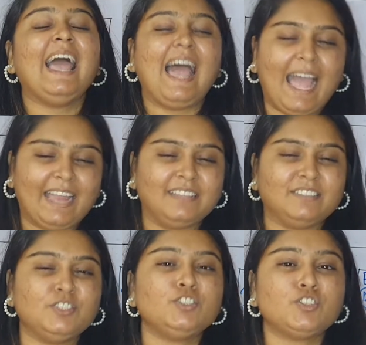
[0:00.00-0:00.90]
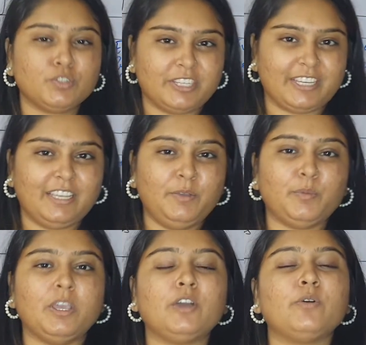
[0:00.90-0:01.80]
And today
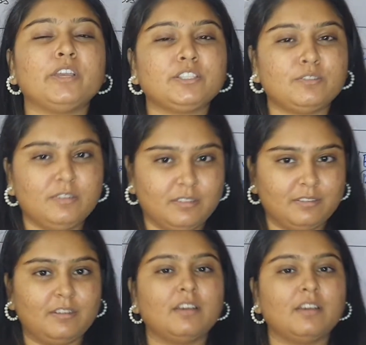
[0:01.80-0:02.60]
we are going to learn